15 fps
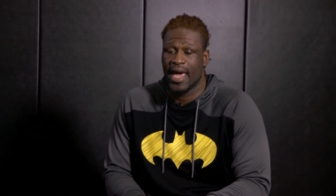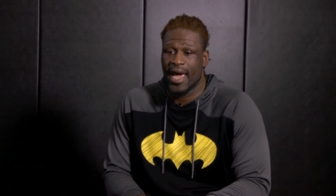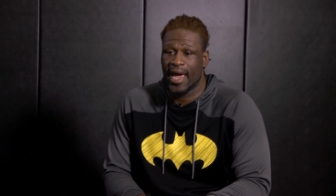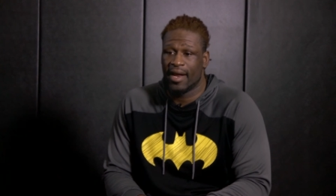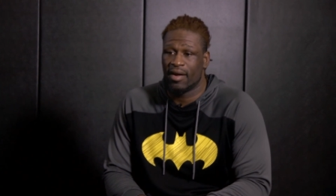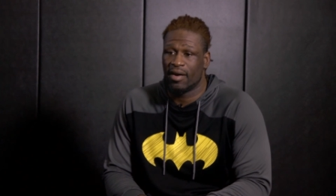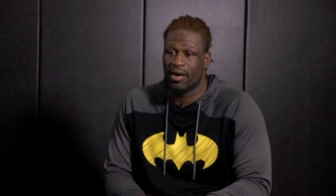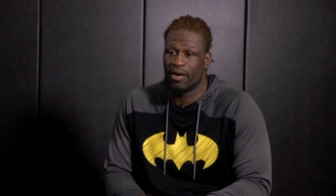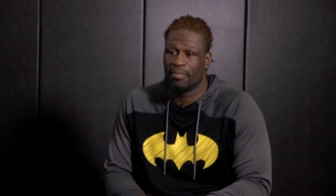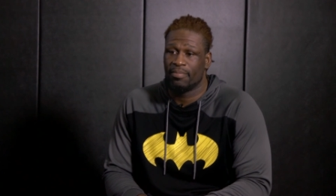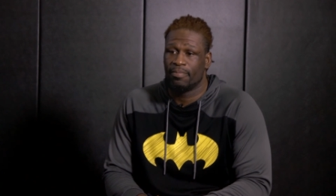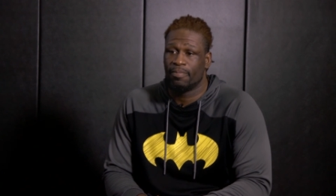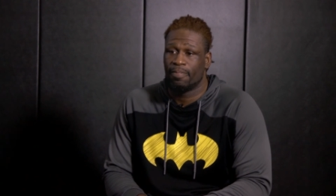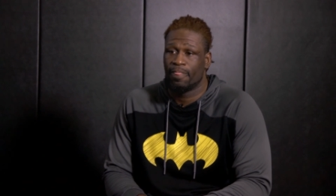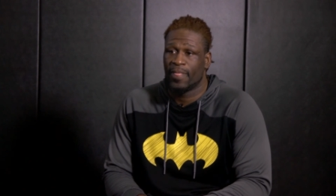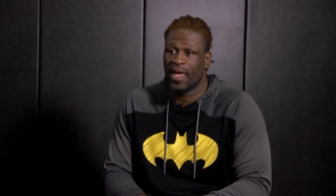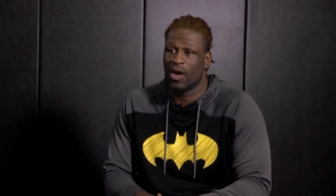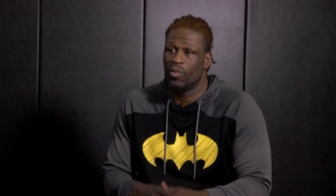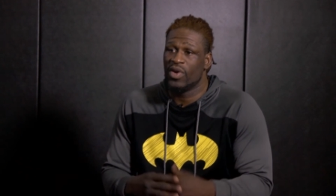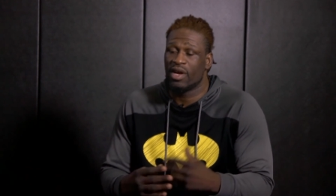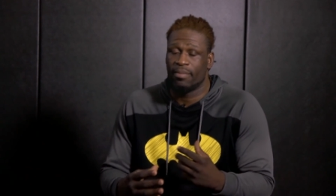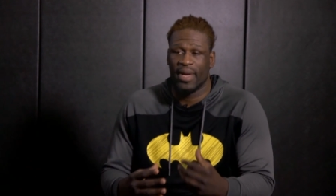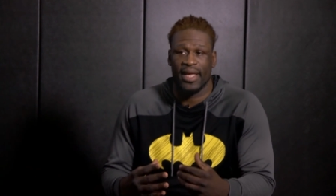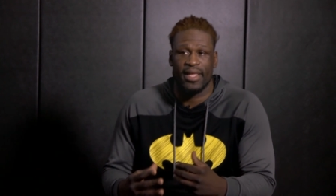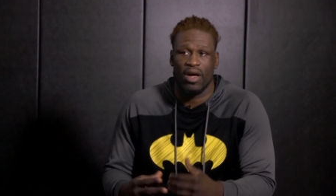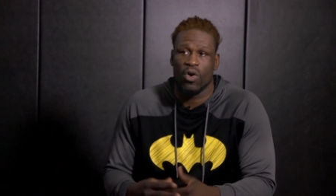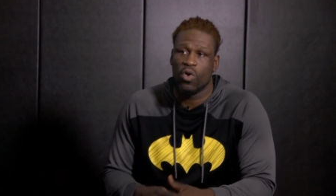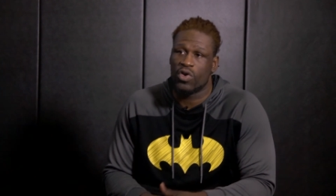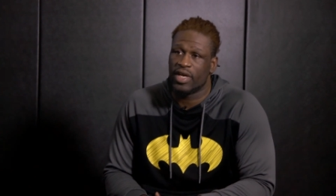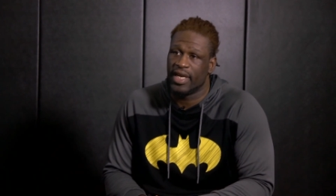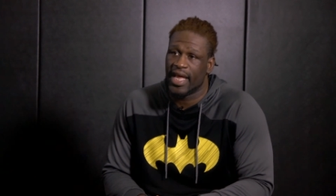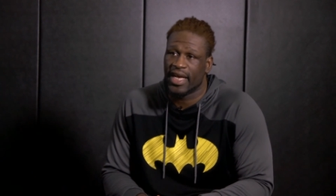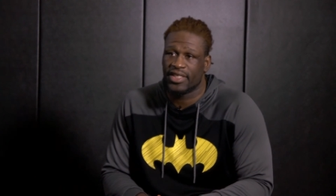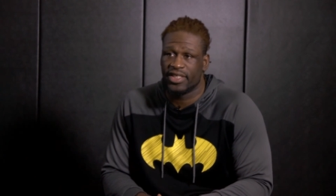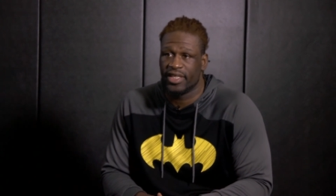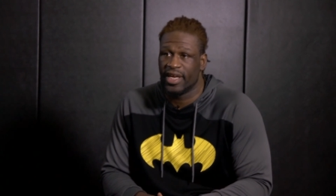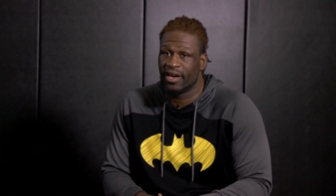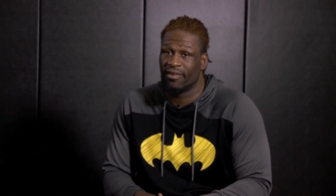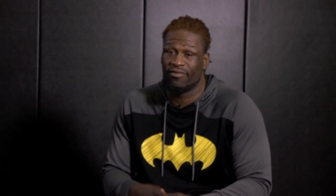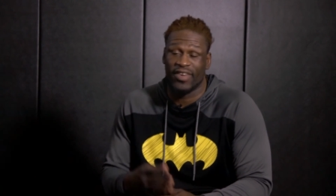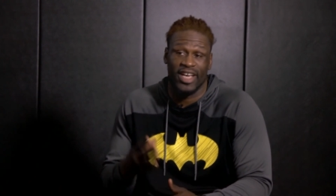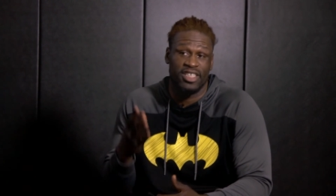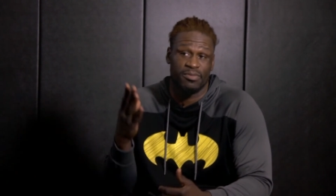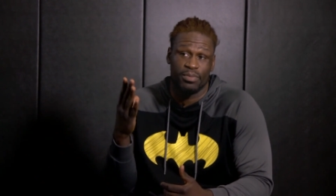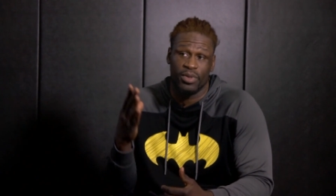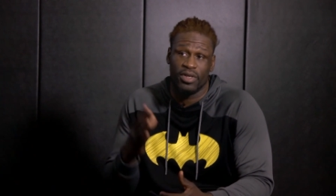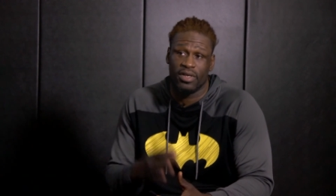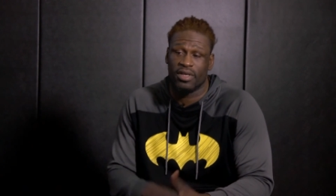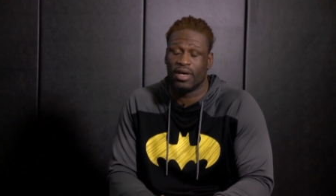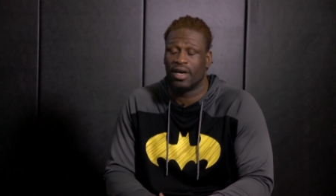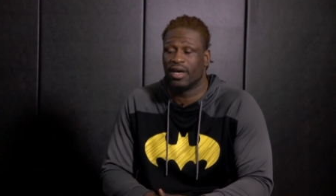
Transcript: and we can make that whole connection there. Facebook,